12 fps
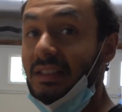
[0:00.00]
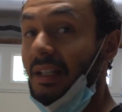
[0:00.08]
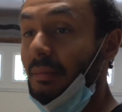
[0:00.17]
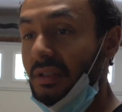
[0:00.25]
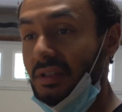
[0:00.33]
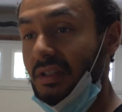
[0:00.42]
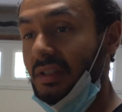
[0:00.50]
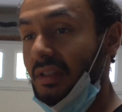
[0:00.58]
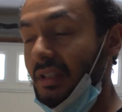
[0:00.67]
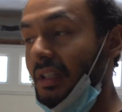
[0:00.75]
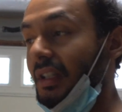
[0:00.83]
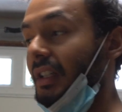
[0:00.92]
how much
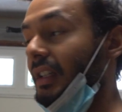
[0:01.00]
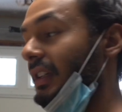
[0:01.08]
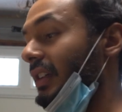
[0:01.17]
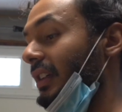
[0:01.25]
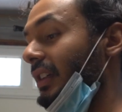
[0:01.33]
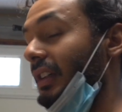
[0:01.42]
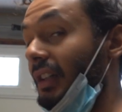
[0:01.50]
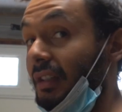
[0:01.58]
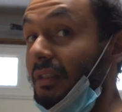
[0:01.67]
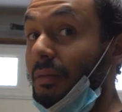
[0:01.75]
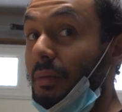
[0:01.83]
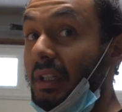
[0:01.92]

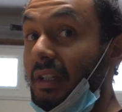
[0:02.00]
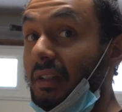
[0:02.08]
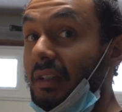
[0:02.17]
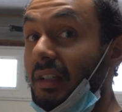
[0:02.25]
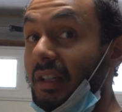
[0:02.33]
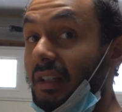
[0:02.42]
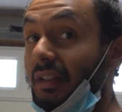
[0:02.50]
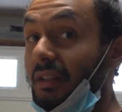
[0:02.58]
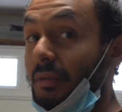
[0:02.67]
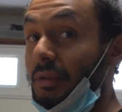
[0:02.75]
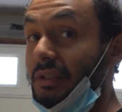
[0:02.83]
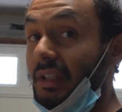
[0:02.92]
underwear and
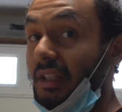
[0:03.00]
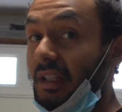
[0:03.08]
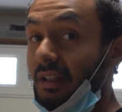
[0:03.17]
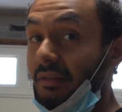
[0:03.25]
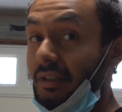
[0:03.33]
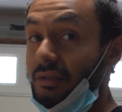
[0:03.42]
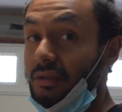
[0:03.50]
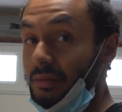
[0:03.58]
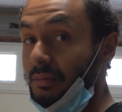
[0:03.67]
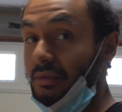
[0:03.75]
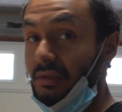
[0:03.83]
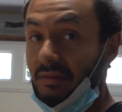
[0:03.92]
thermals I have. I'll show
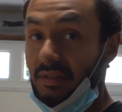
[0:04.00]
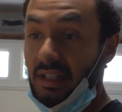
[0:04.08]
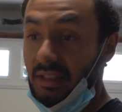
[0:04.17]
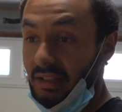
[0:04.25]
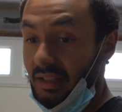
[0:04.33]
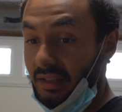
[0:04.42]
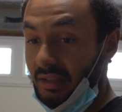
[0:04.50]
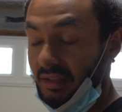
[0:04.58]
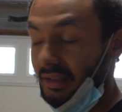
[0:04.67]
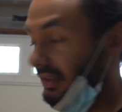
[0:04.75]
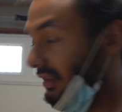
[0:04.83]
more of that later.